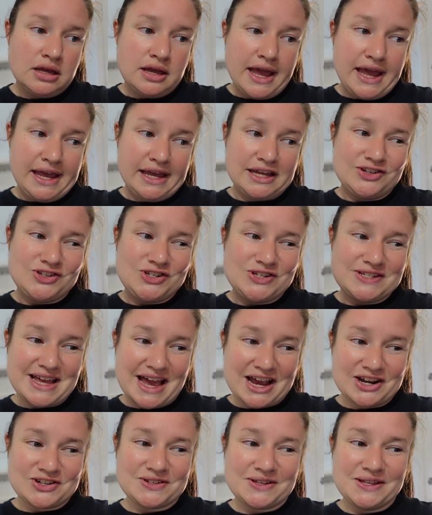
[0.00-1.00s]
and she's
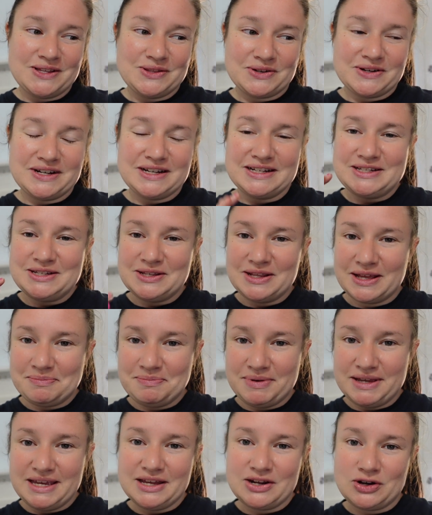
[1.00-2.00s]
actually learning to like
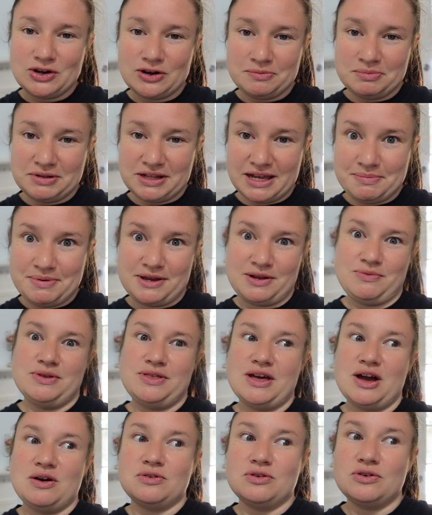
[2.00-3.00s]
be in her playpen
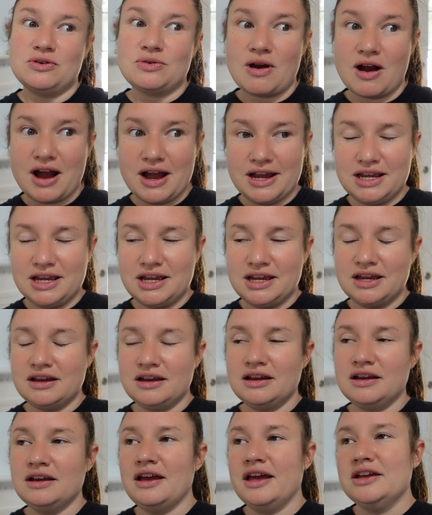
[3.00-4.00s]
without
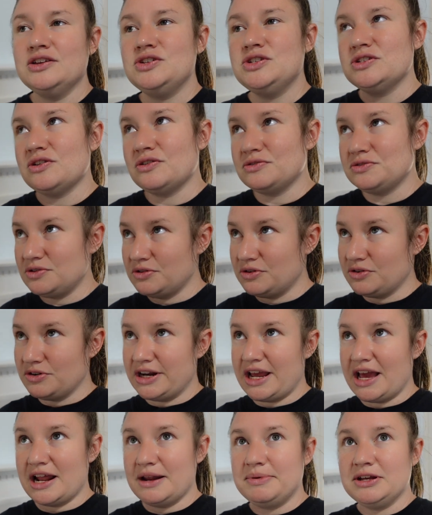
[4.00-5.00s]
crying and she's also
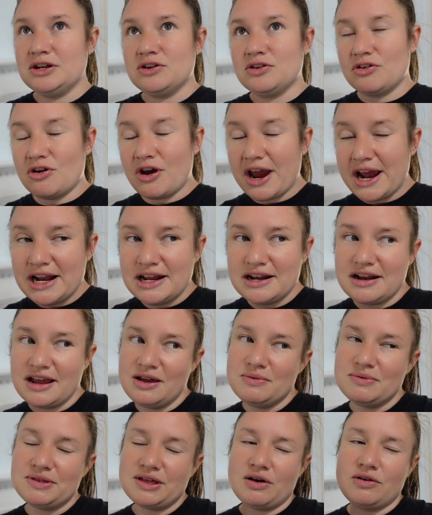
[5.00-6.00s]
learning how to be in her crate at
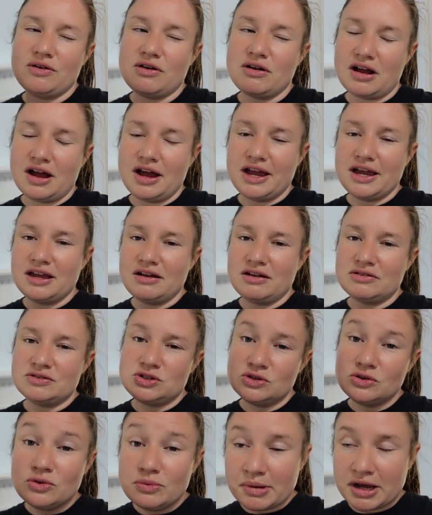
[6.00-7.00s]
night without crying
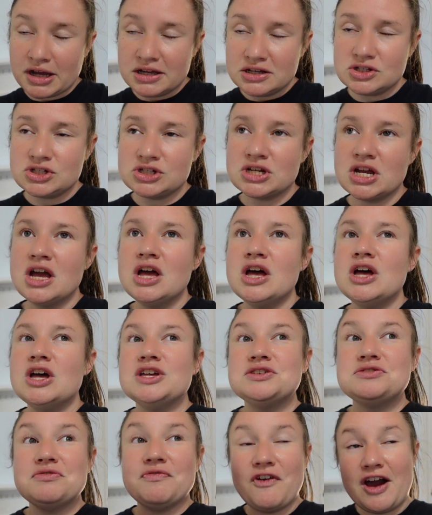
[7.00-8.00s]
too much
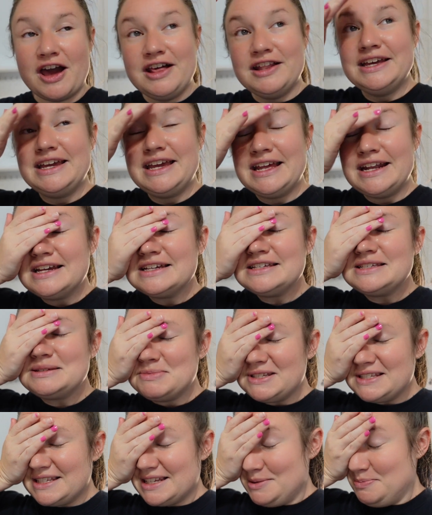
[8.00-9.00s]
so finally getting some
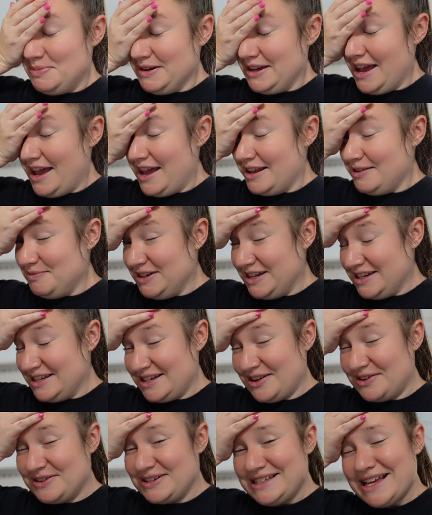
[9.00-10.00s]
sleep again because
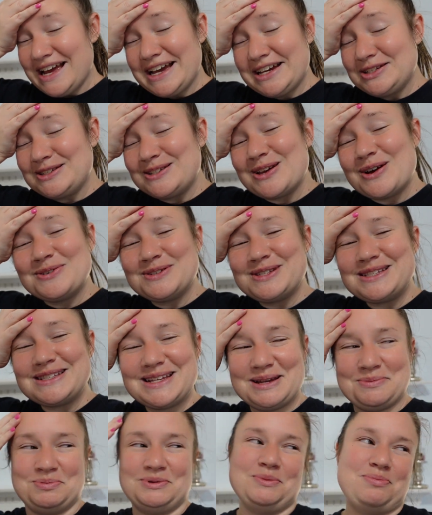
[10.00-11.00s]
i was like so
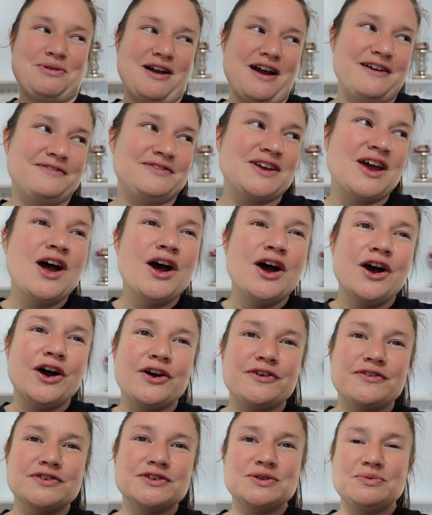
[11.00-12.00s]
sleep deprived
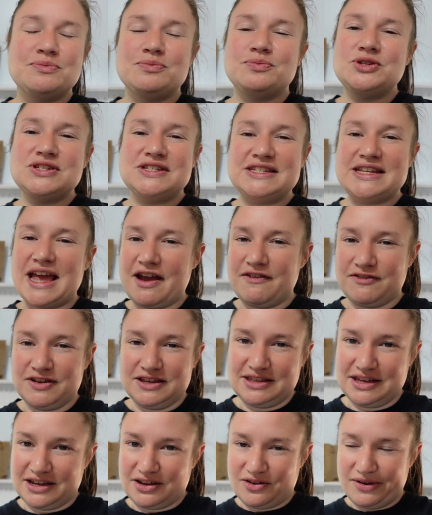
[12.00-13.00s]
over the just
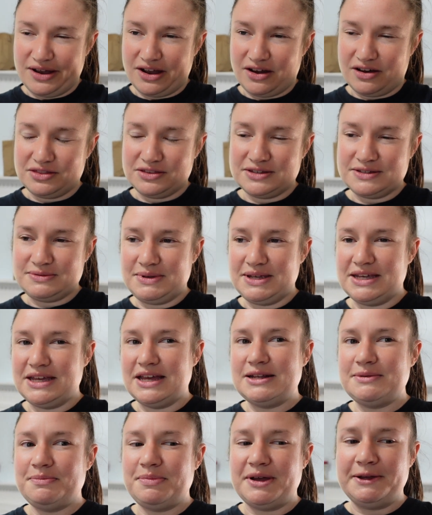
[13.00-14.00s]
everything going on this
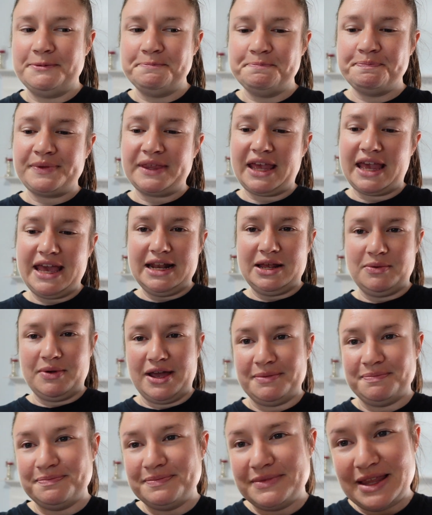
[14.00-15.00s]
weekend but
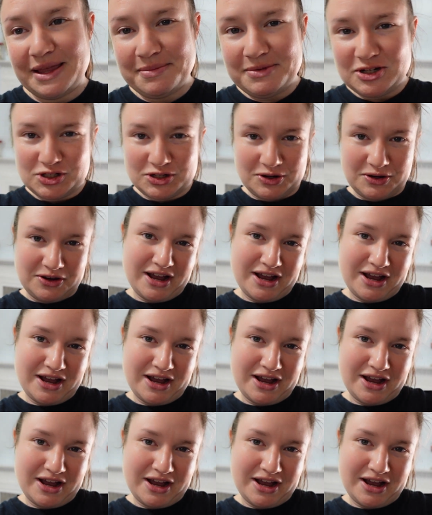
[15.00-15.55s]
anyway let me show you